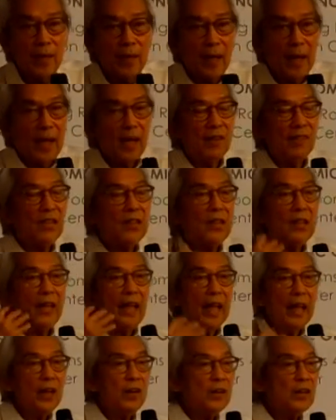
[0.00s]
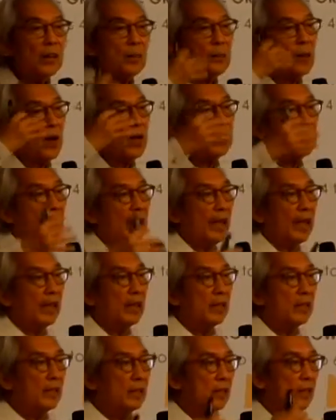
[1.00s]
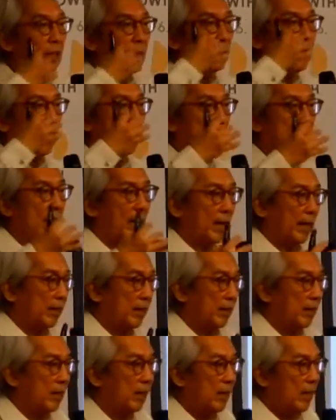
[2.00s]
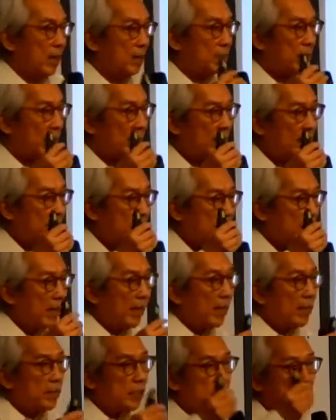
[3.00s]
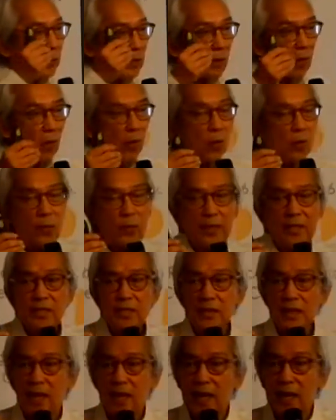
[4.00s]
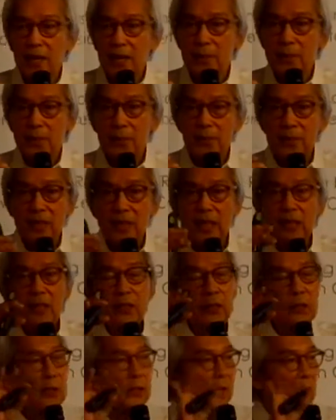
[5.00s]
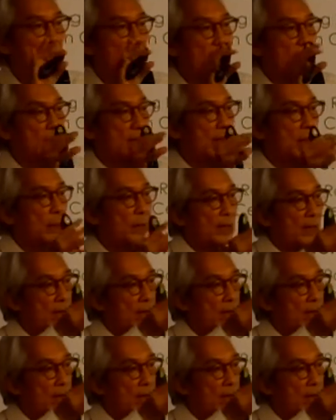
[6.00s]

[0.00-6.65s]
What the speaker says: having layer upon layer upon layer. But these layers were always interconnected. They were